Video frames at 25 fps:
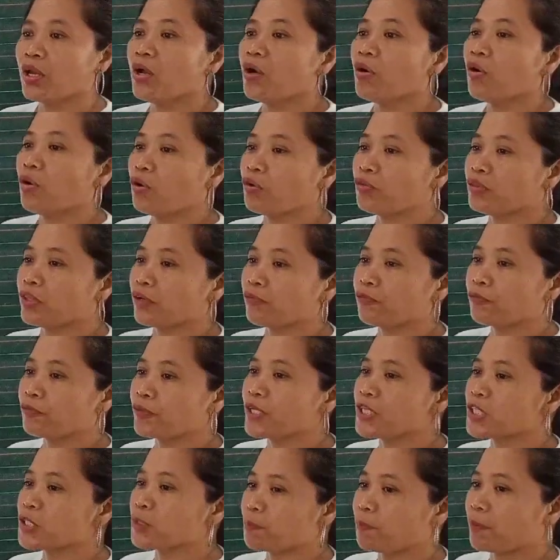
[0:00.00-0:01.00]
On the
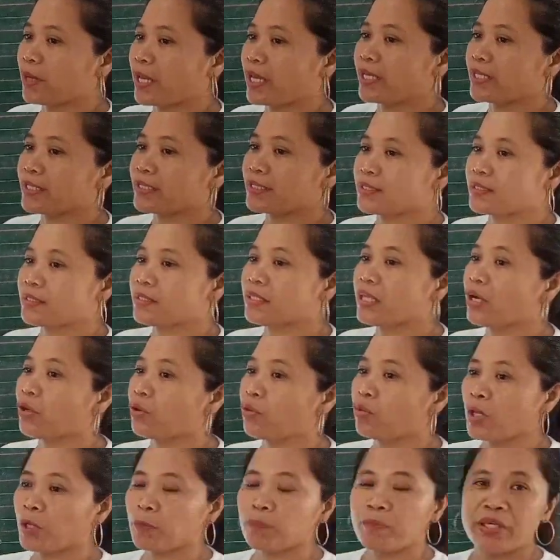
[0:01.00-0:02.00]
first place, there
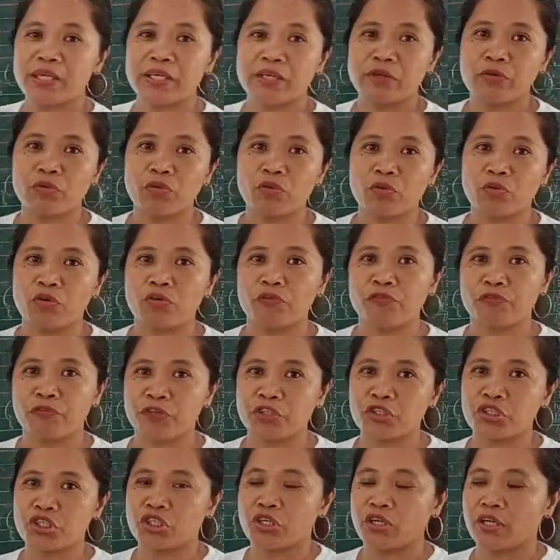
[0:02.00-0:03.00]
will be no
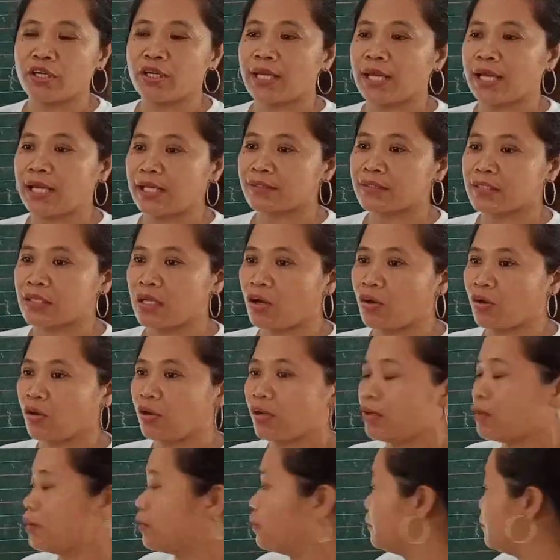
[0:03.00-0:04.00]
confusion at
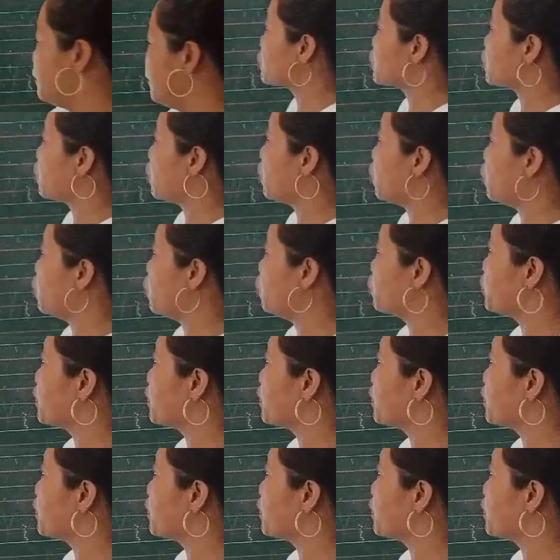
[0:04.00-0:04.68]
all. So,